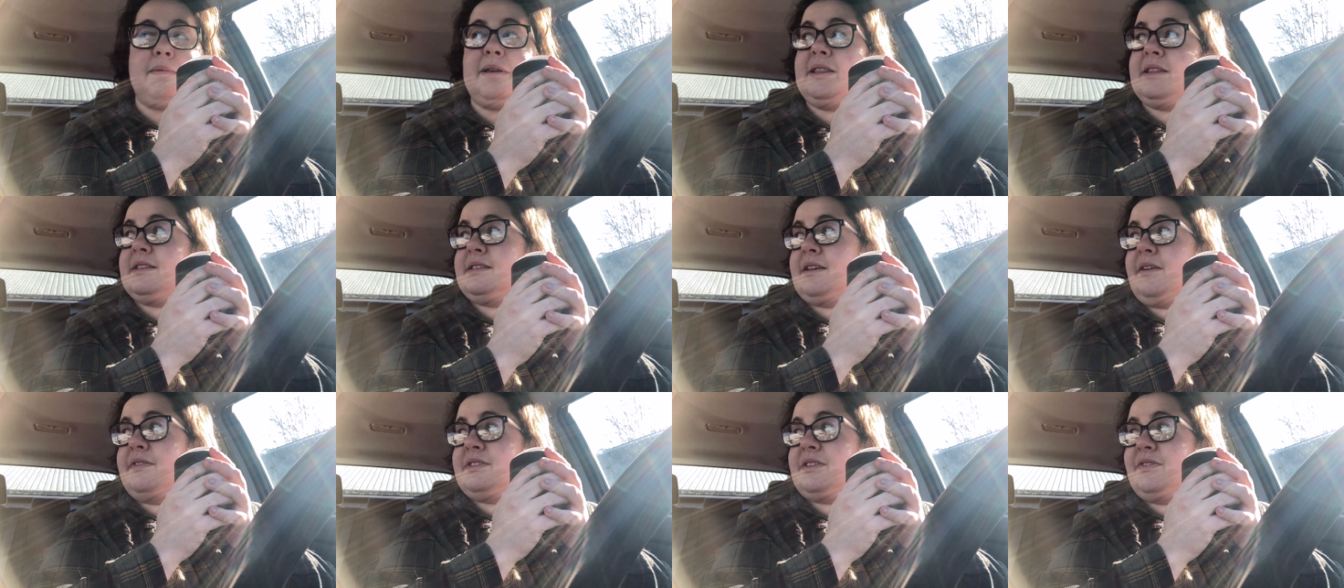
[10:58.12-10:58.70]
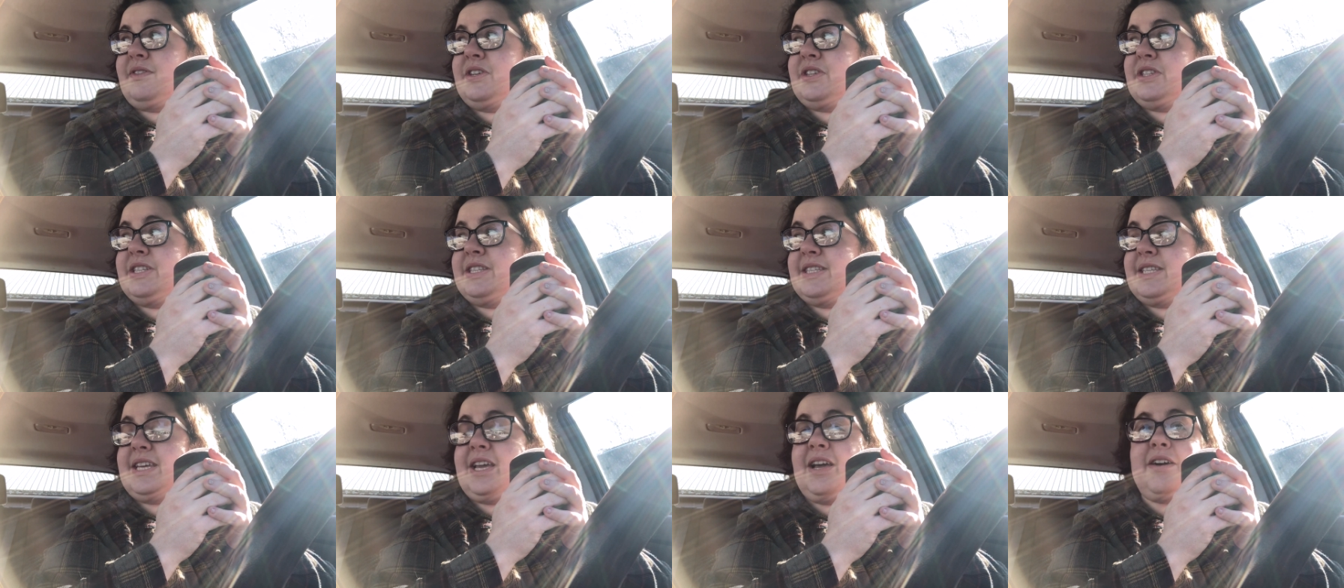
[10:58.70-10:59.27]
the
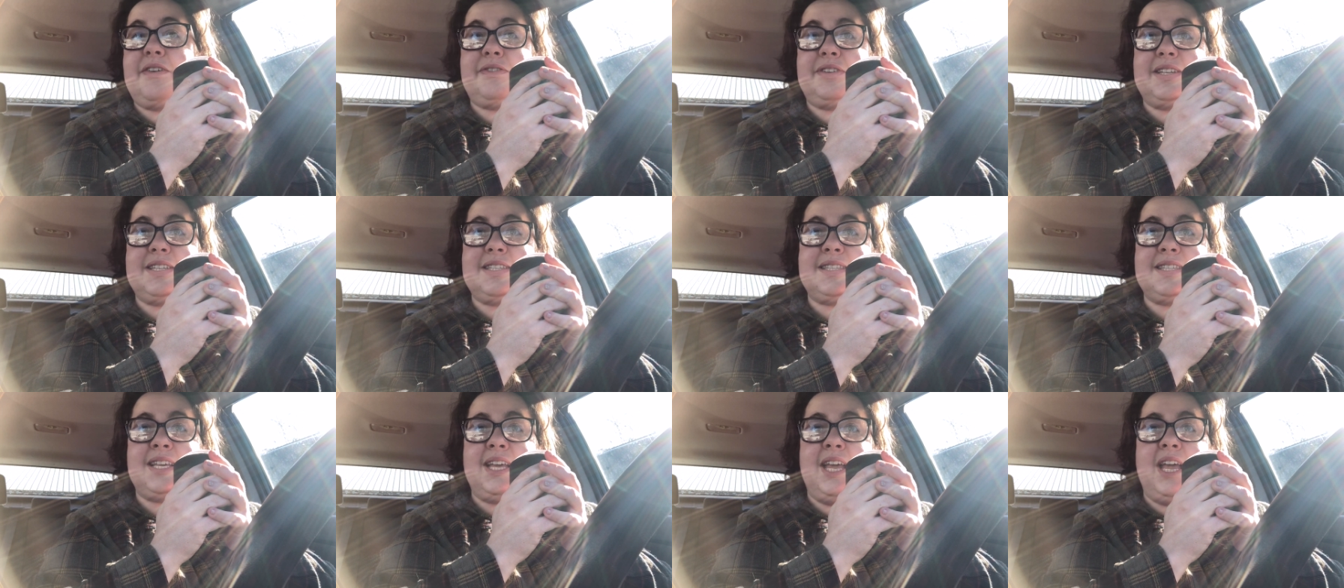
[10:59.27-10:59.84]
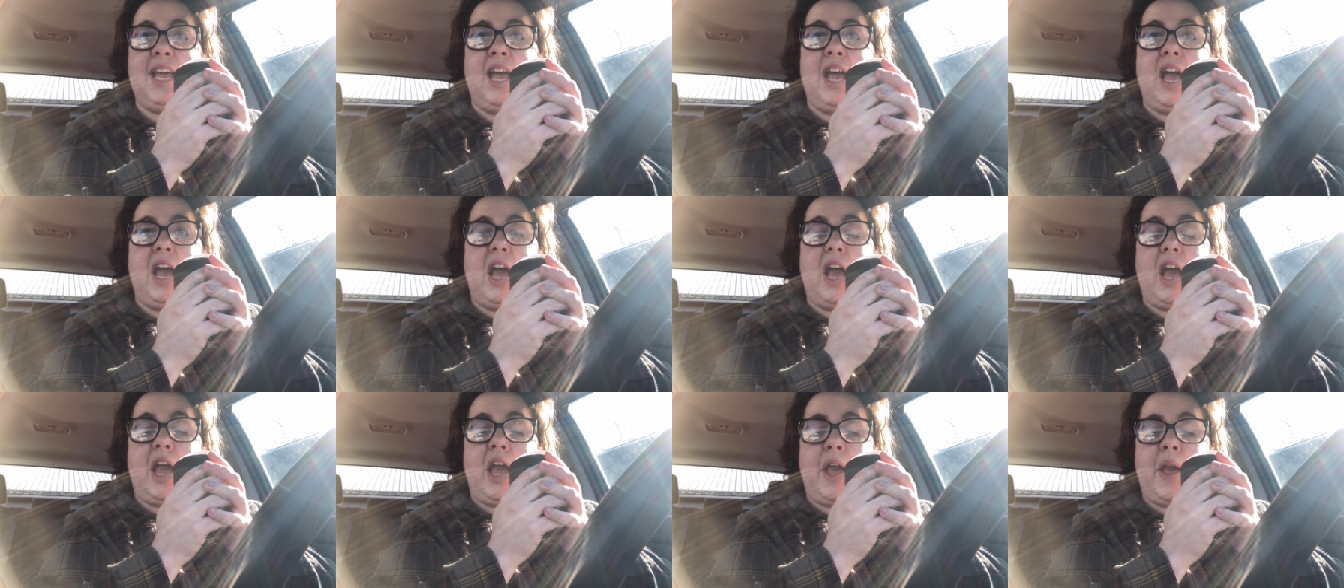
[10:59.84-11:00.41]
self-sufficiency office.
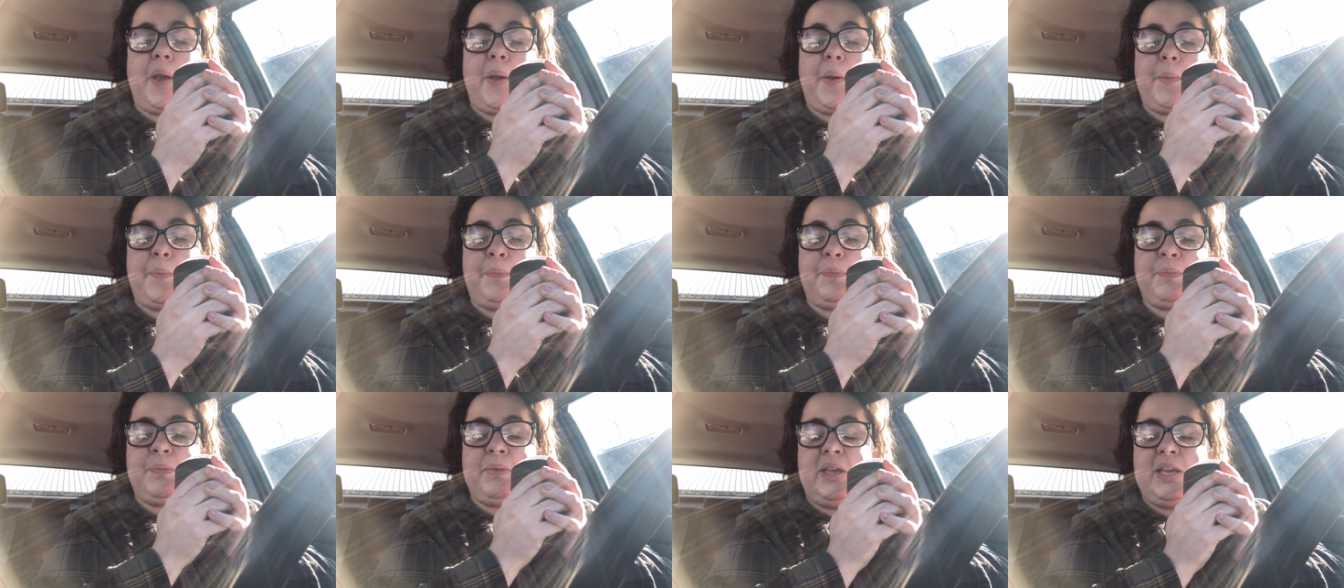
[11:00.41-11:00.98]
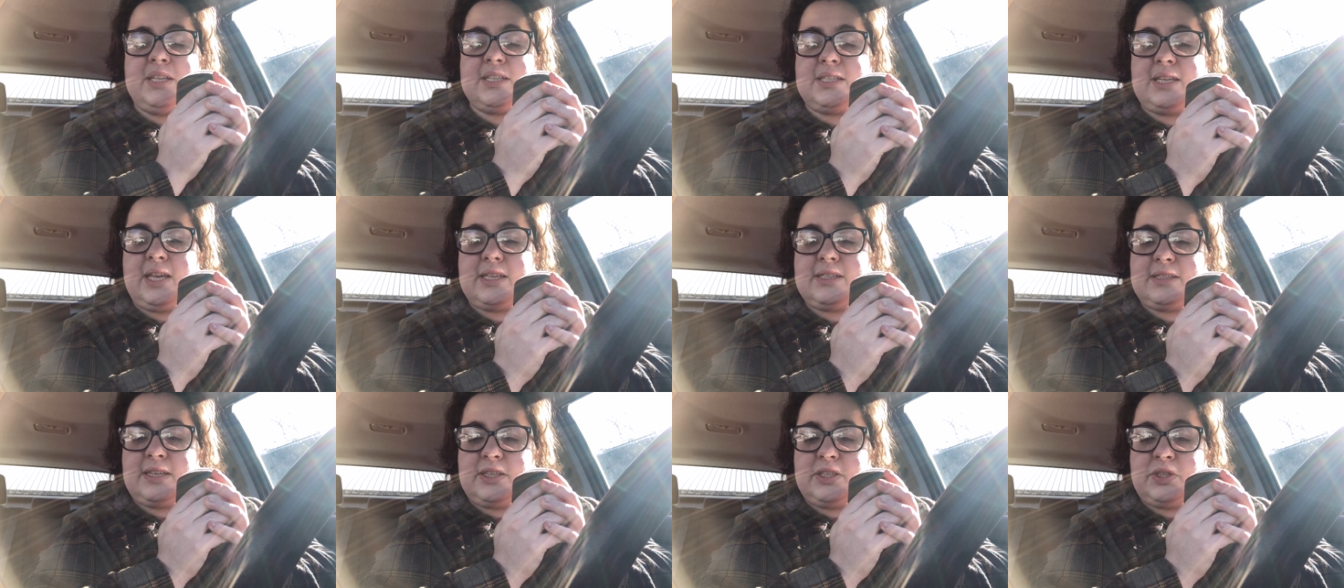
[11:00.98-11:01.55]
Um, today
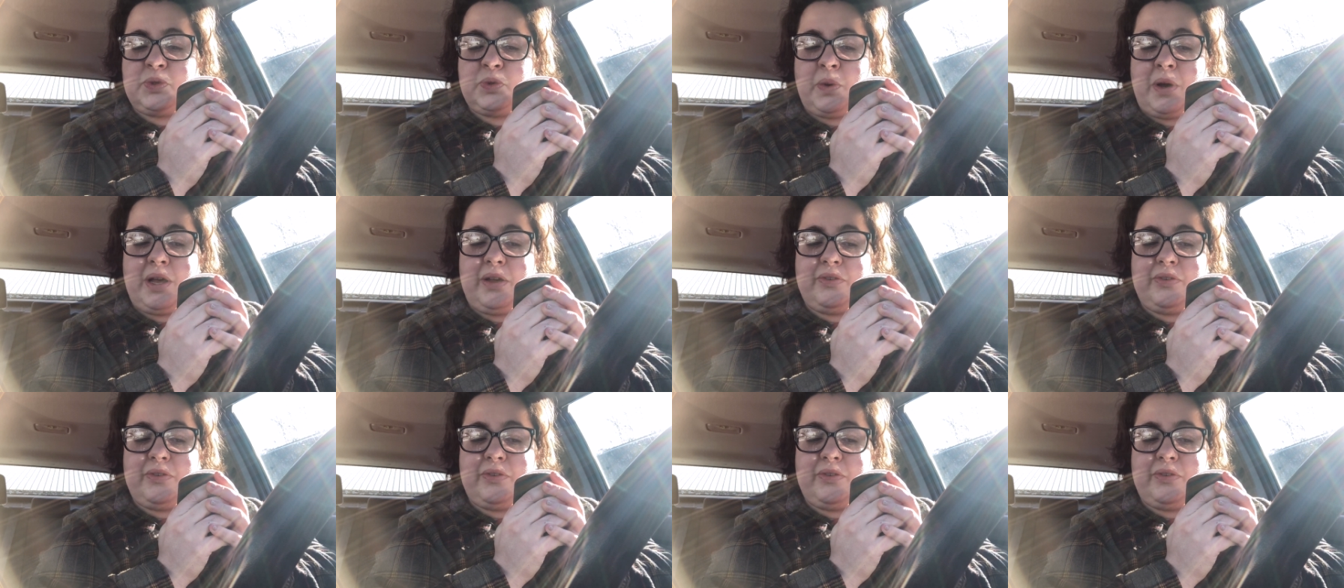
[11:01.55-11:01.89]
is day 12,